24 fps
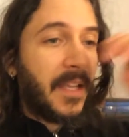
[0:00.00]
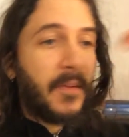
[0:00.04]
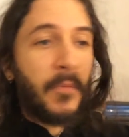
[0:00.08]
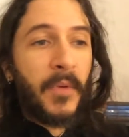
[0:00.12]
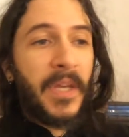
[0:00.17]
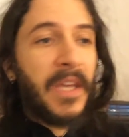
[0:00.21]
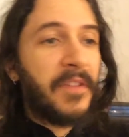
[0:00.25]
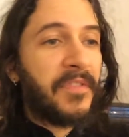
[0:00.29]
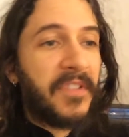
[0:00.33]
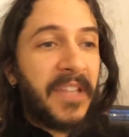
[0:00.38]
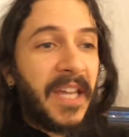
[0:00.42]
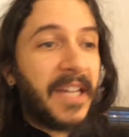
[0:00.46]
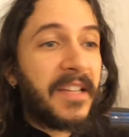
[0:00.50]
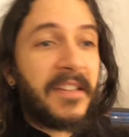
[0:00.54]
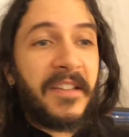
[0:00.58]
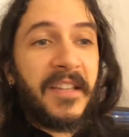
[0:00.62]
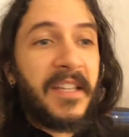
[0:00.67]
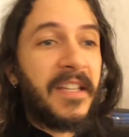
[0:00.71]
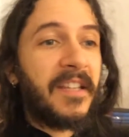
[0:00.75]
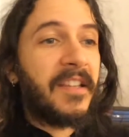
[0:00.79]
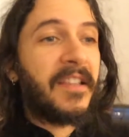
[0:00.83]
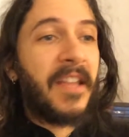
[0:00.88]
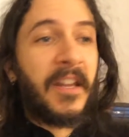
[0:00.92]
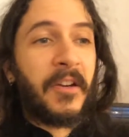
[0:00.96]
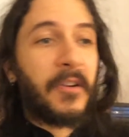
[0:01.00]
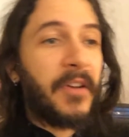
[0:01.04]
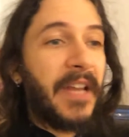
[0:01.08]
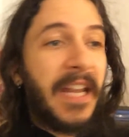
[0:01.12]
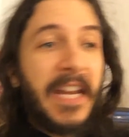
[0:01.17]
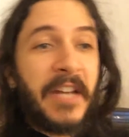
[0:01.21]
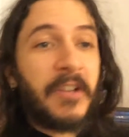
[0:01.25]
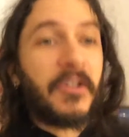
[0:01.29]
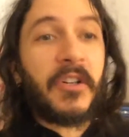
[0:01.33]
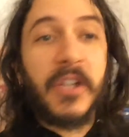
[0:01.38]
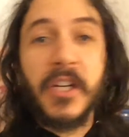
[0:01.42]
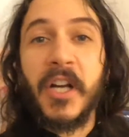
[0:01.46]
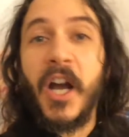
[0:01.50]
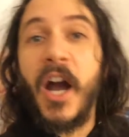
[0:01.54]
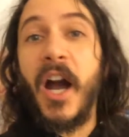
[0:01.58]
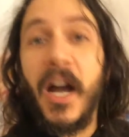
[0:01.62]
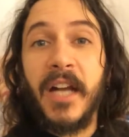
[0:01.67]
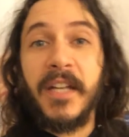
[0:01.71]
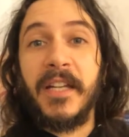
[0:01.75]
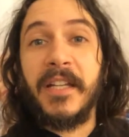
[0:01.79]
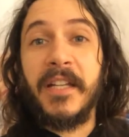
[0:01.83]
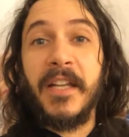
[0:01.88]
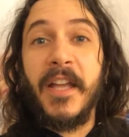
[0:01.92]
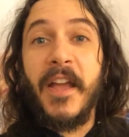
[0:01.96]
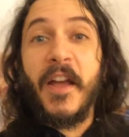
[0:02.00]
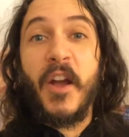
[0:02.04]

we have sex scenes that are intercut